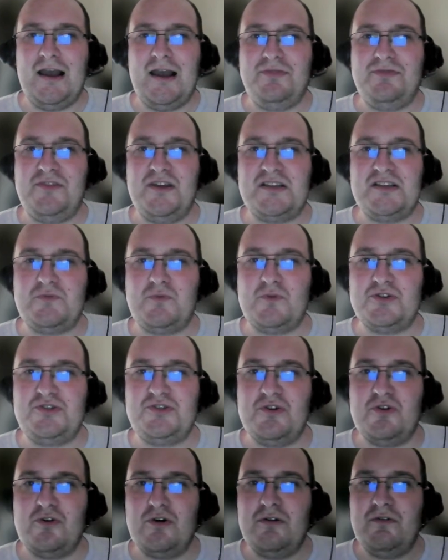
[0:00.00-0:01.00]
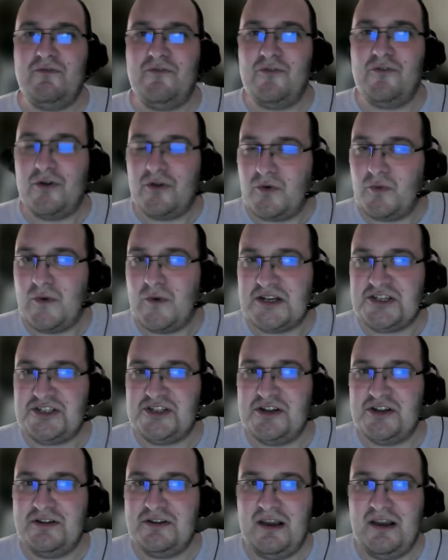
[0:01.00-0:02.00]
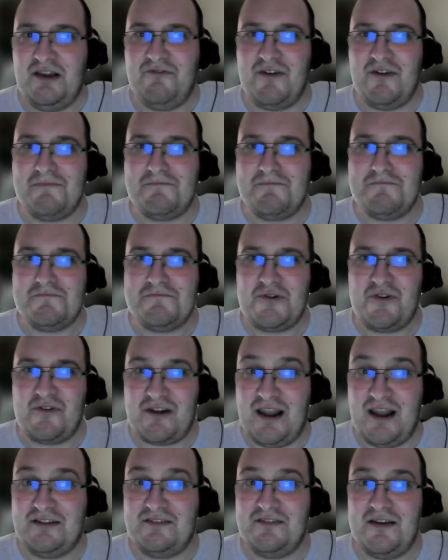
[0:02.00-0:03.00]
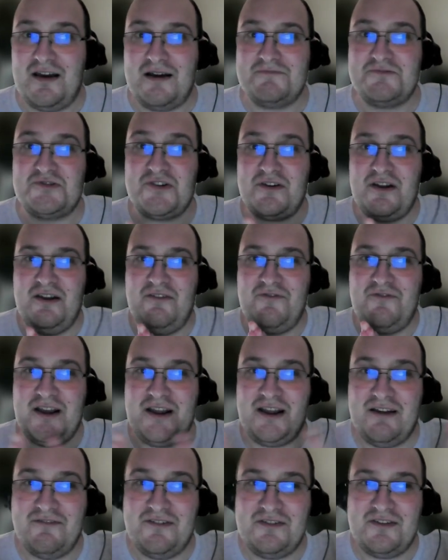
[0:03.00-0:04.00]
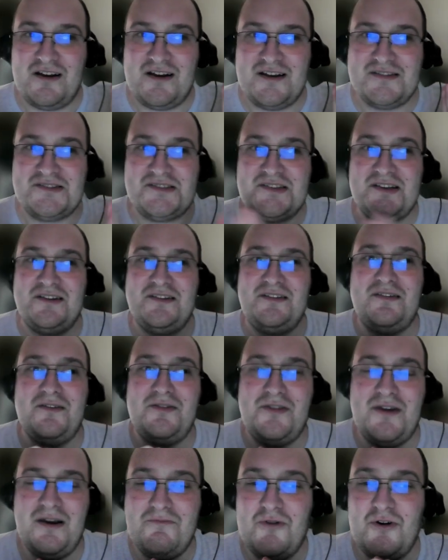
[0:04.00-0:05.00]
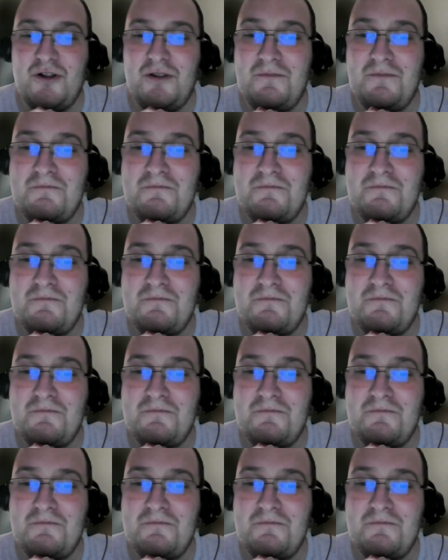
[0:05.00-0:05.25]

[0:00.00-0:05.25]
This was your fourth question, if I'm correct. I'm sorry if I haven't answered them all.